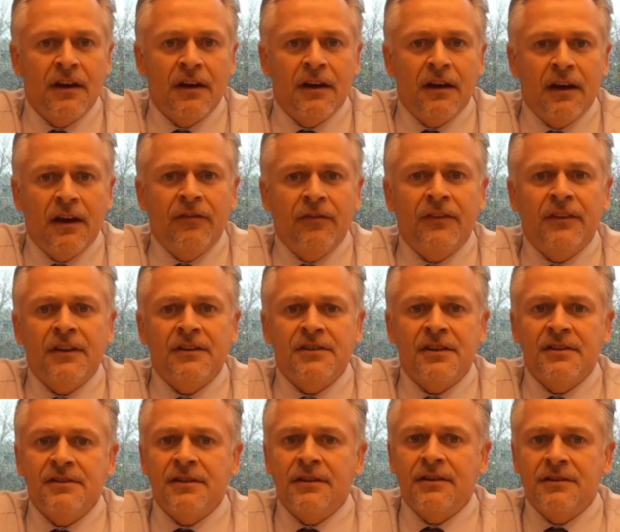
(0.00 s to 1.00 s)
If a
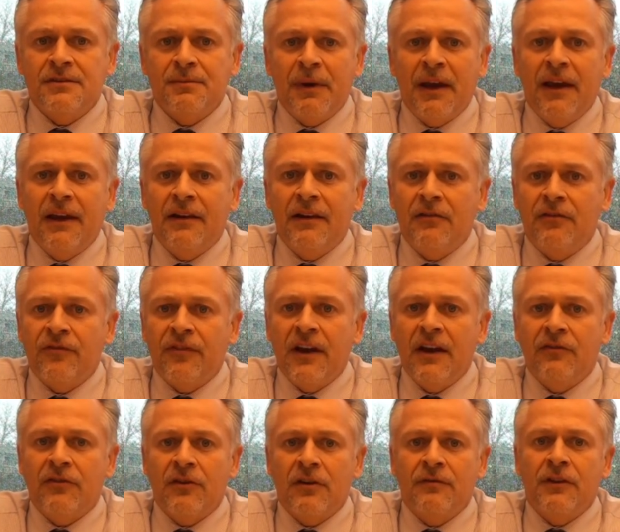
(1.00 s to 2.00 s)
decision is made in
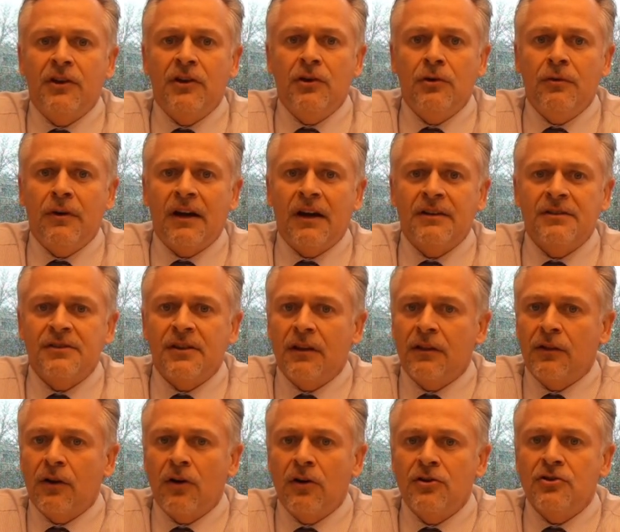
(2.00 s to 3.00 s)
favor of the U.S.,
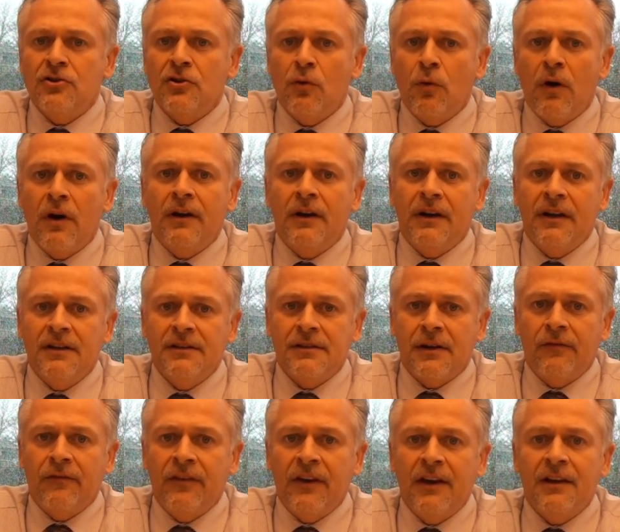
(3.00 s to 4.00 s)
large quantities
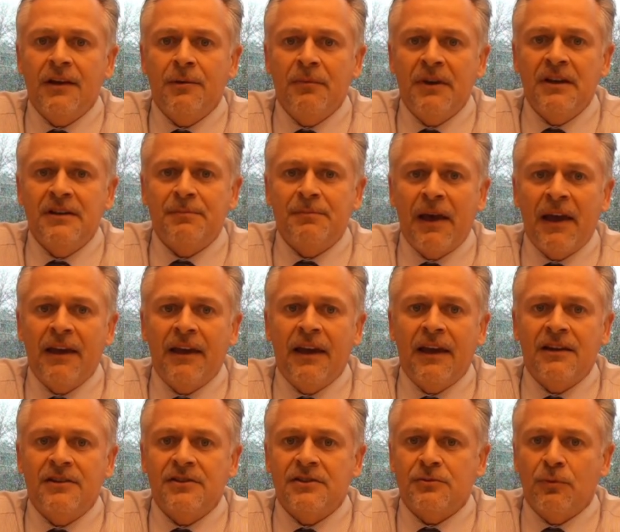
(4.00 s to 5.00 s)
of Vietnamese
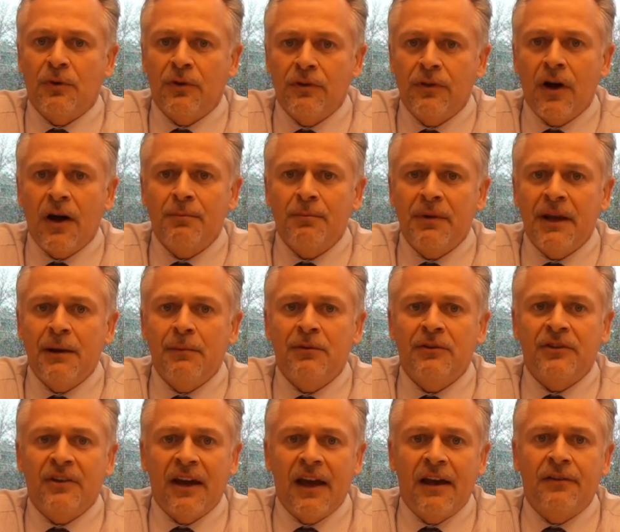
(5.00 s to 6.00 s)
Pangasius will not be able
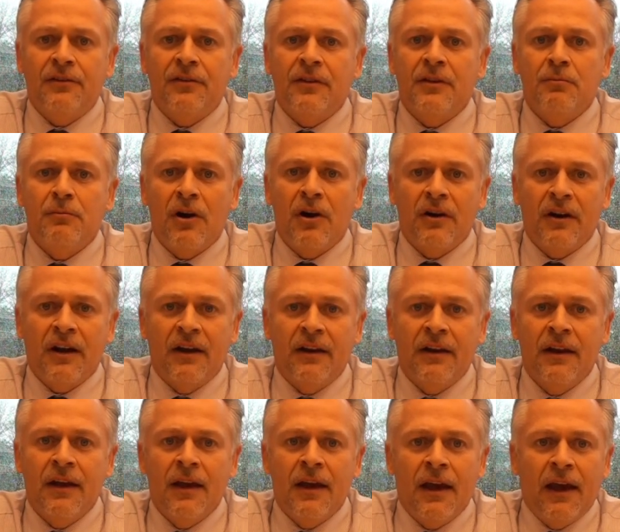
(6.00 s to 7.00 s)
to enter the market,
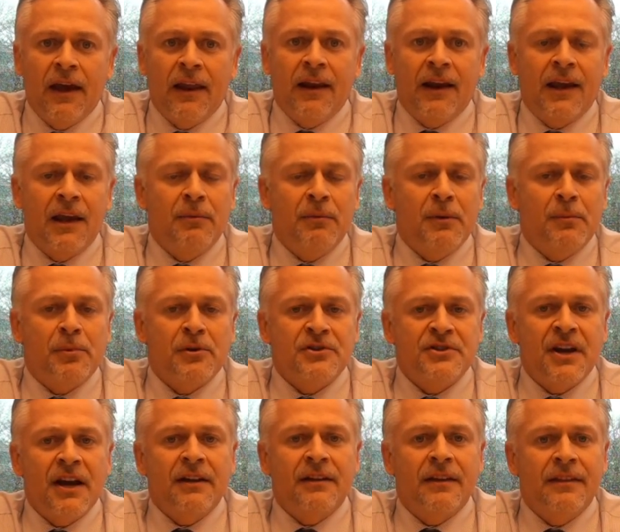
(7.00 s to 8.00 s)
and it can be
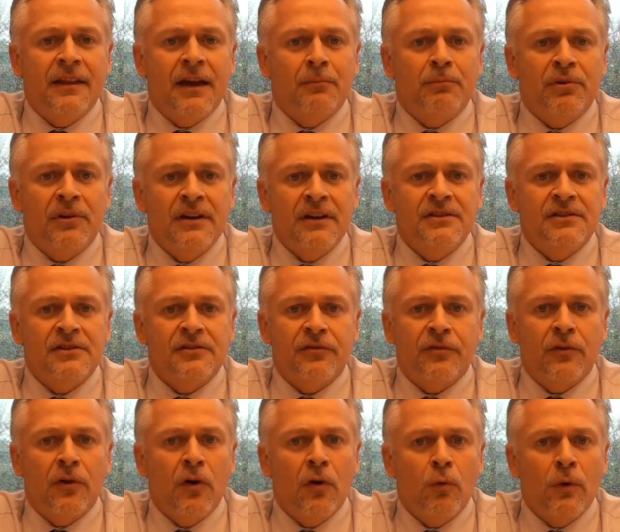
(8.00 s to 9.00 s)
projected that prices
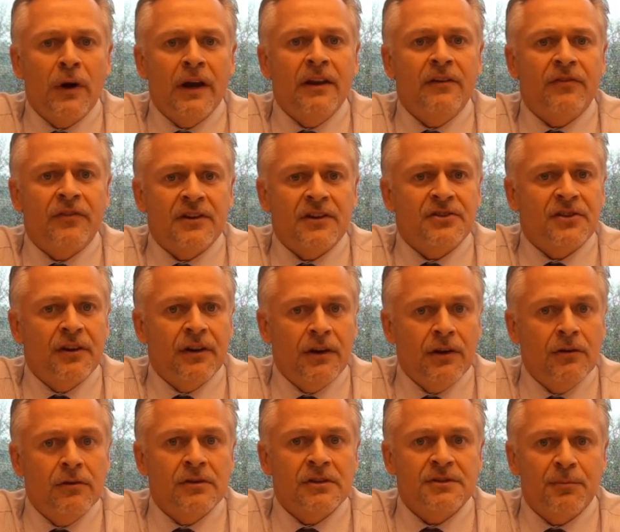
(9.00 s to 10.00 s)
for all whitefish in the
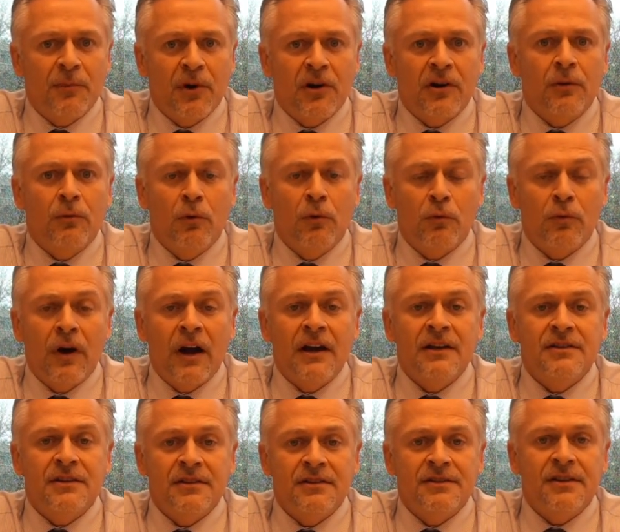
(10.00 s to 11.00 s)
U.S. market will
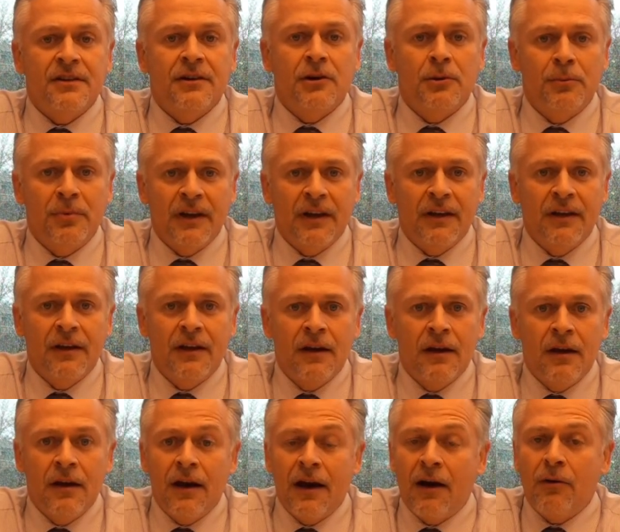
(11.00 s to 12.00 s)
rise considerably.
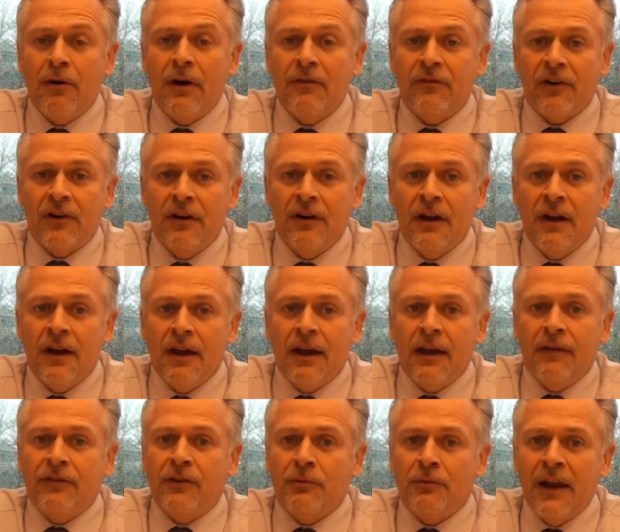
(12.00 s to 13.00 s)
However,
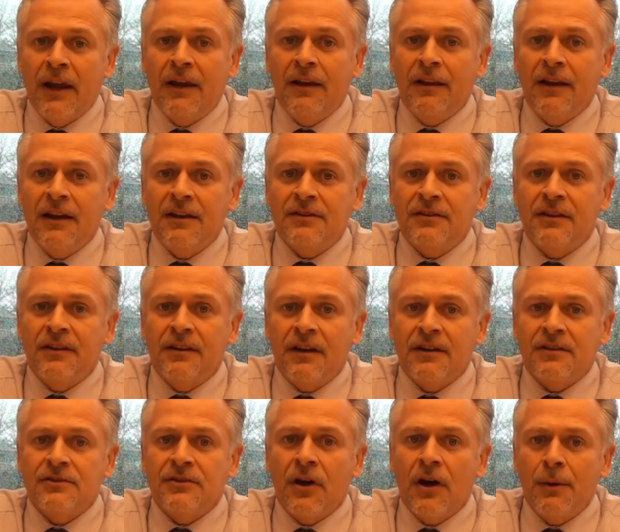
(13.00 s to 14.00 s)
if the regulation
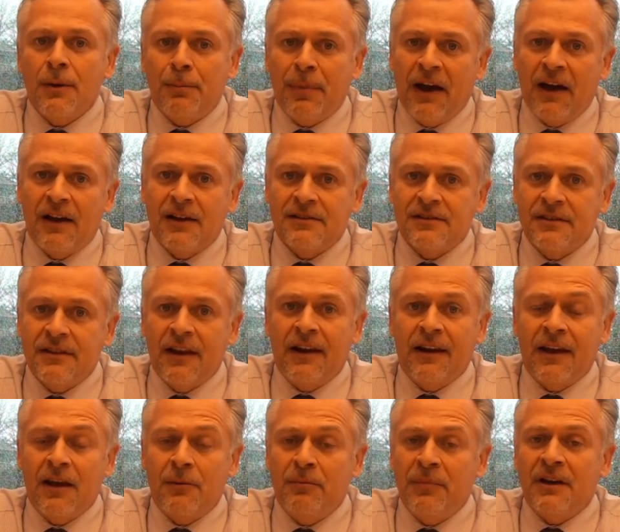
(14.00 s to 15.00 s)
does not pass, then
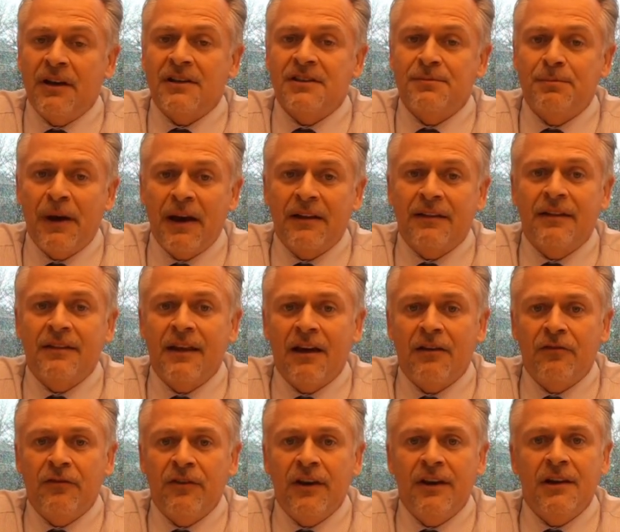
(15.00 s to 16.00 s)
it can be expected
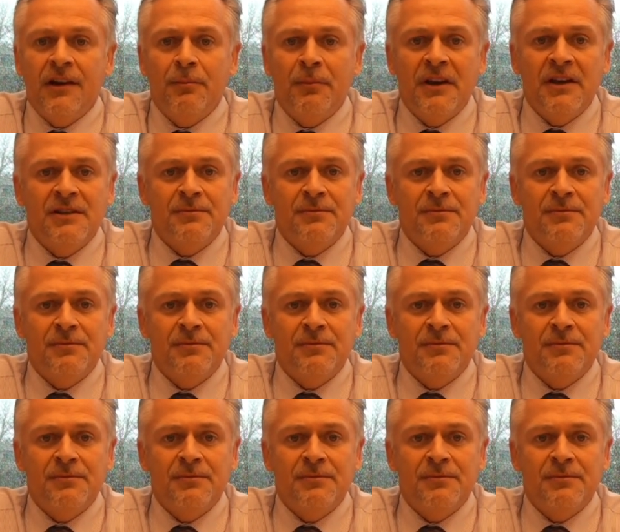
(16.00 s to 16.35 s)
that Vietnamese